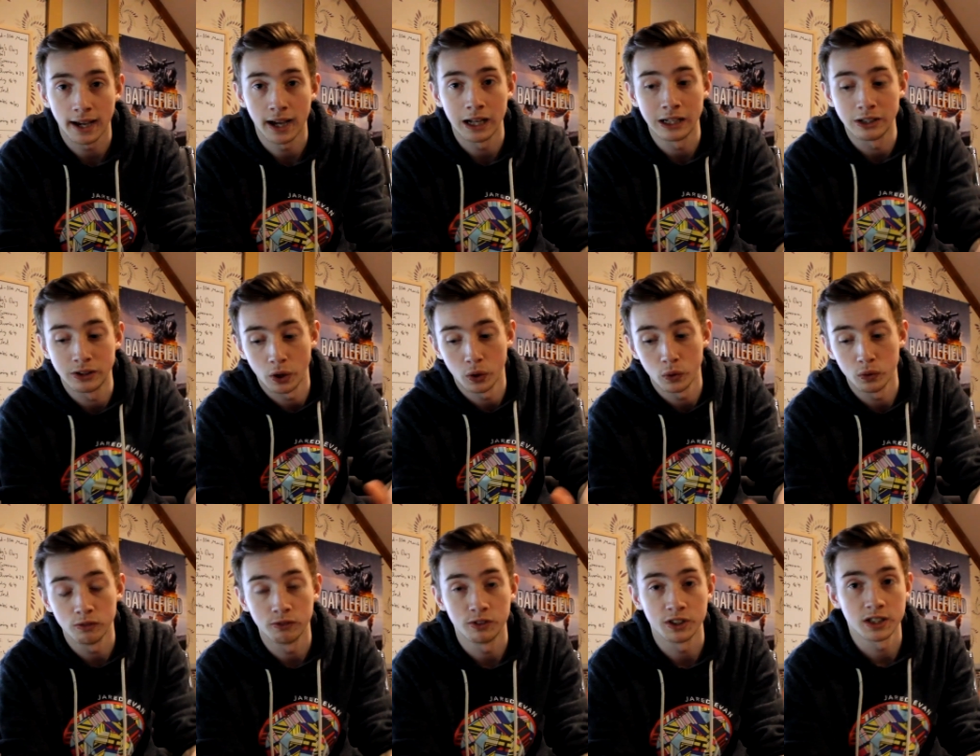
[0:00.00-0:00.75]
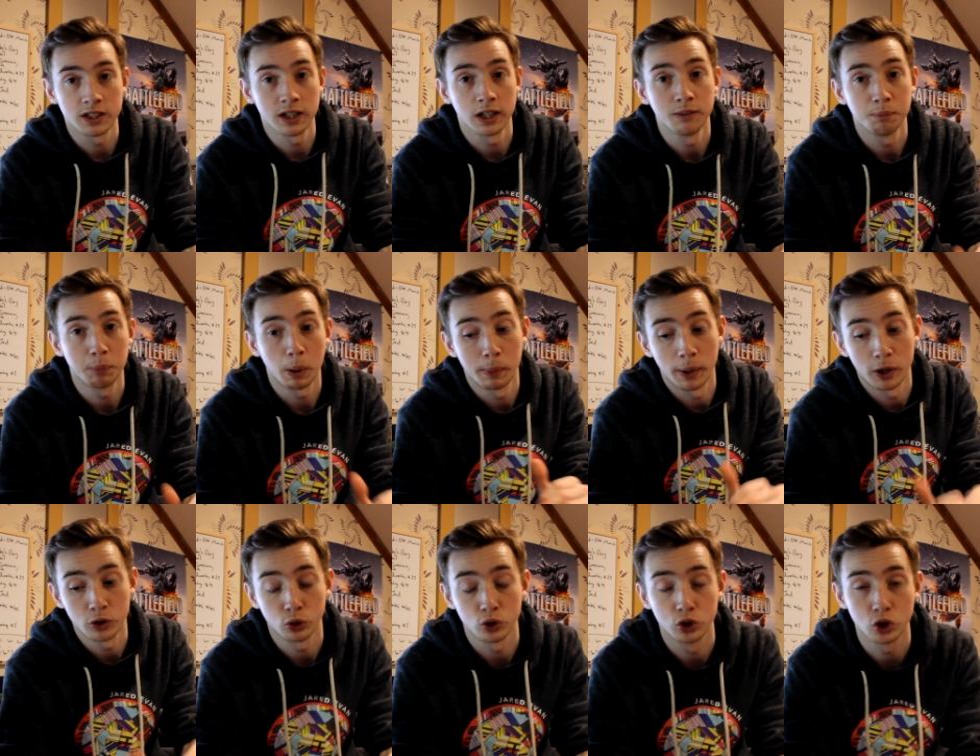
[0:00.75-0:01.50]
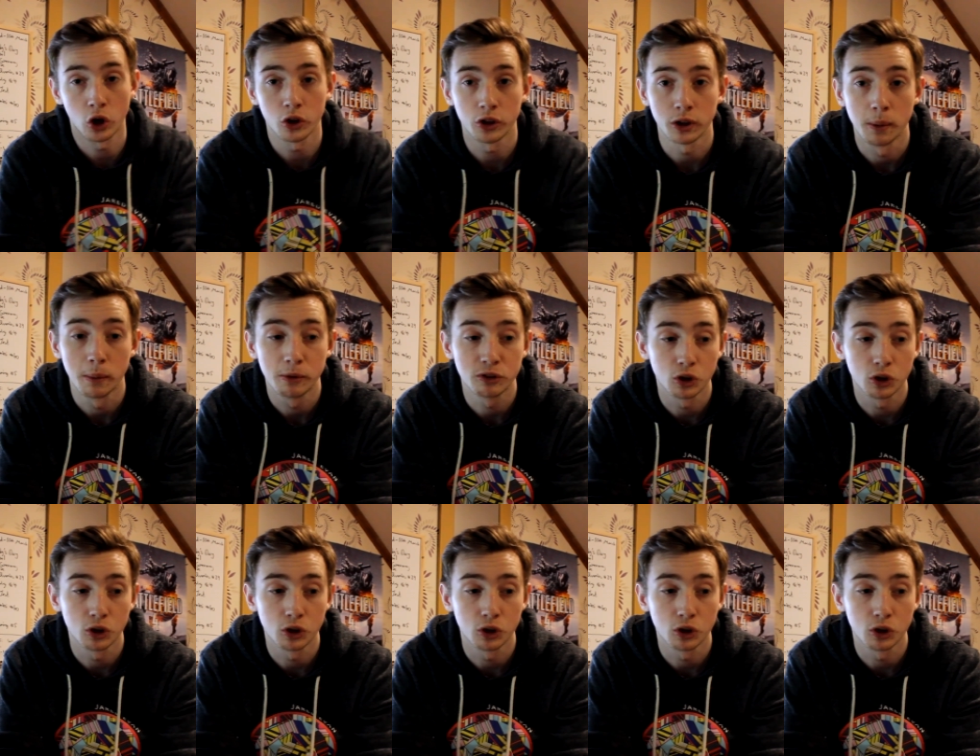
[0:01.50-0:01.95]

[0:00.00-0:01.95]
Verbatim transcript: and down visiting Perpetual Jordan.